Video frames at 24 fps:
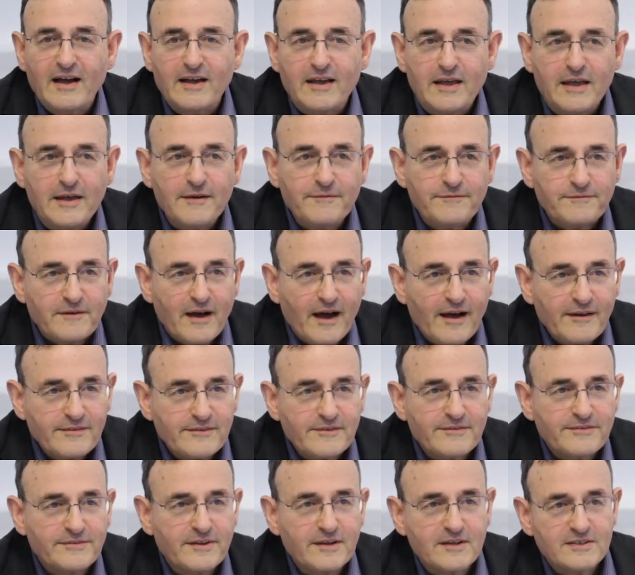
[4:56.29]
If other
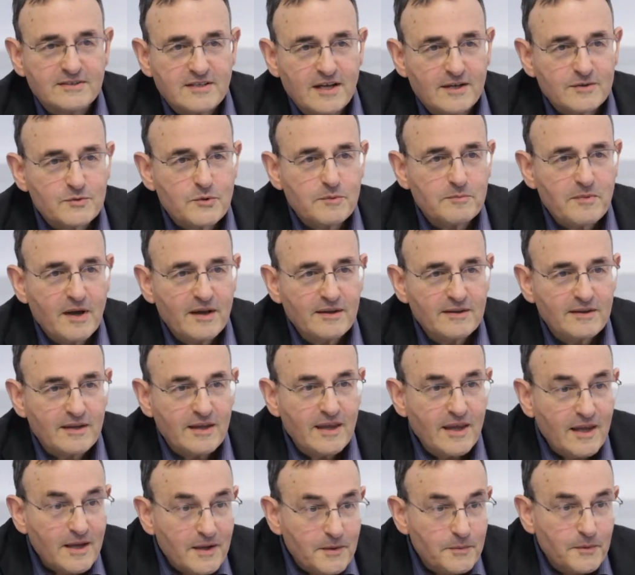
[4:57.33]
things had remained
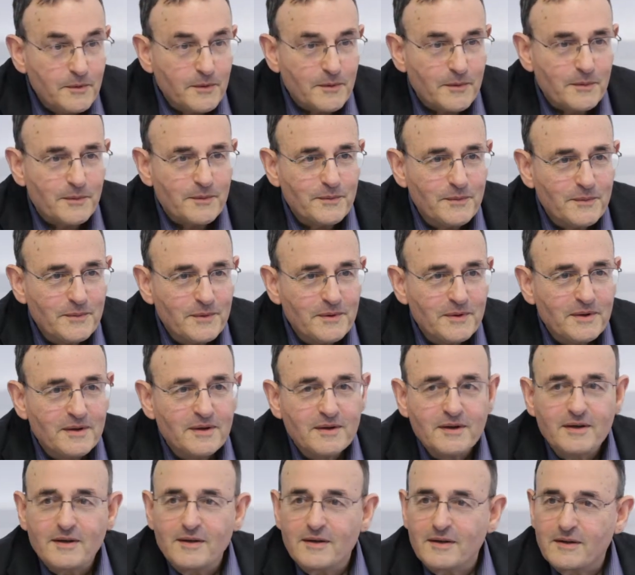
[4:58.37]
equal,
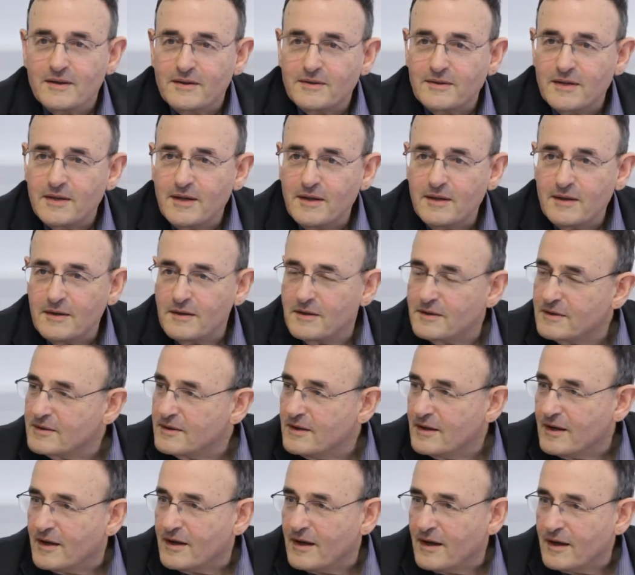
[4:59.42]
the
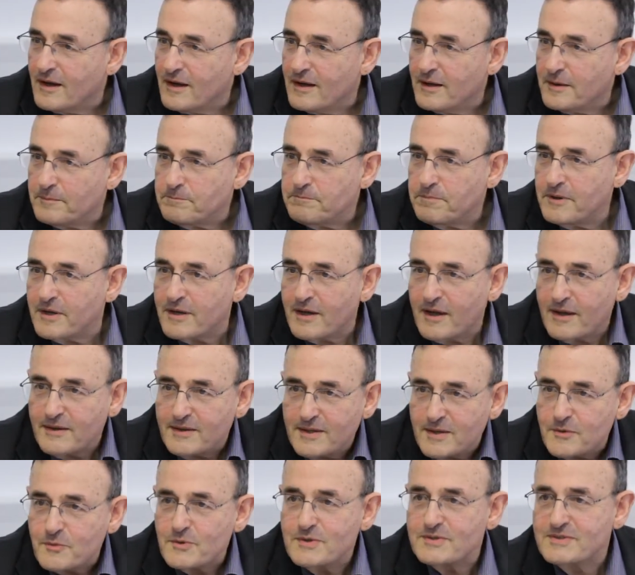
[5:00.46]

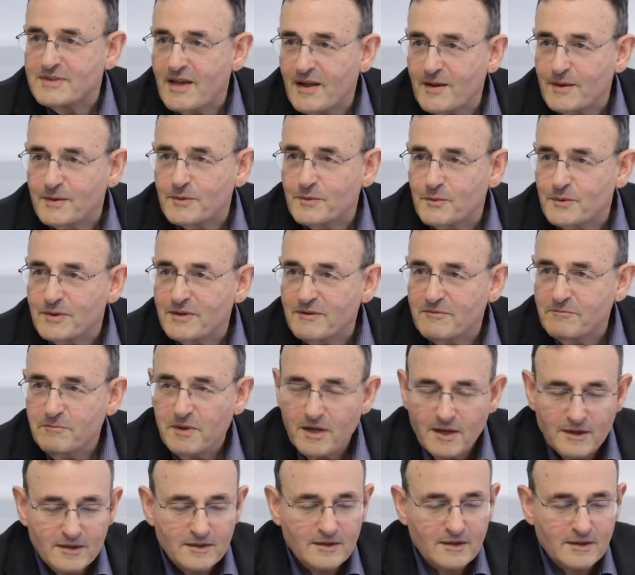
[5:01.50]
Piketty result would have
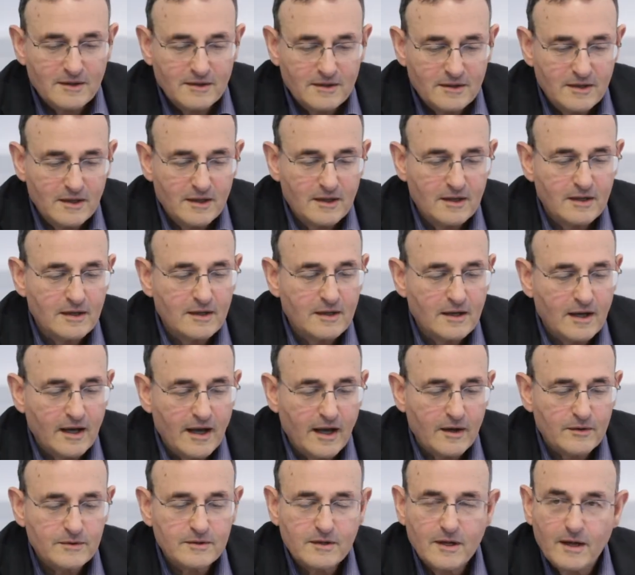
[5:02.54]
been the
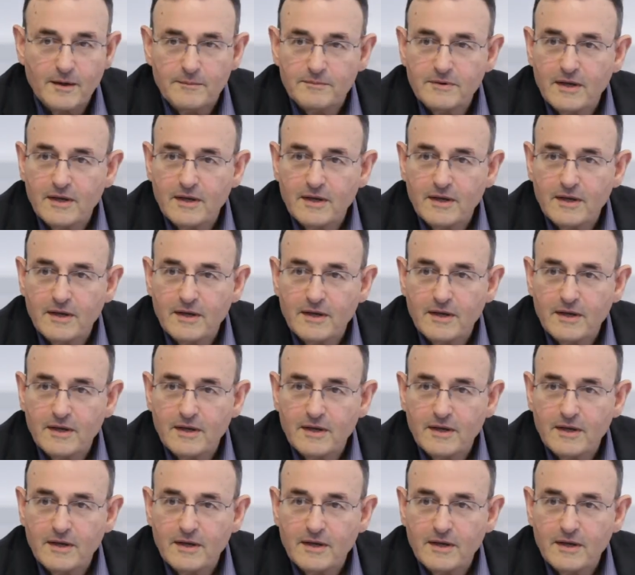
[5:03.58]
outcome.